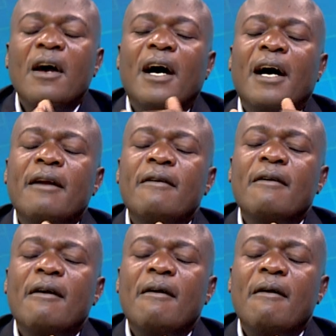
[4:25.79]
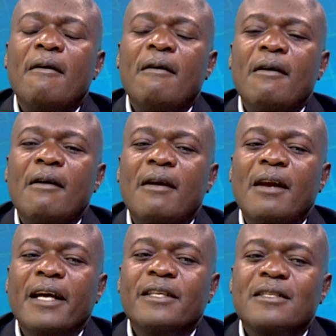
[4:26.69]
And
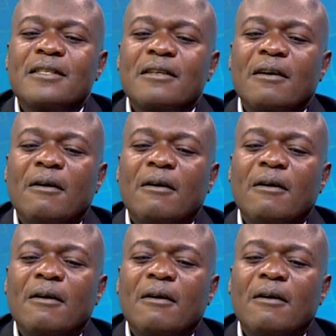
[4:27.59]
let's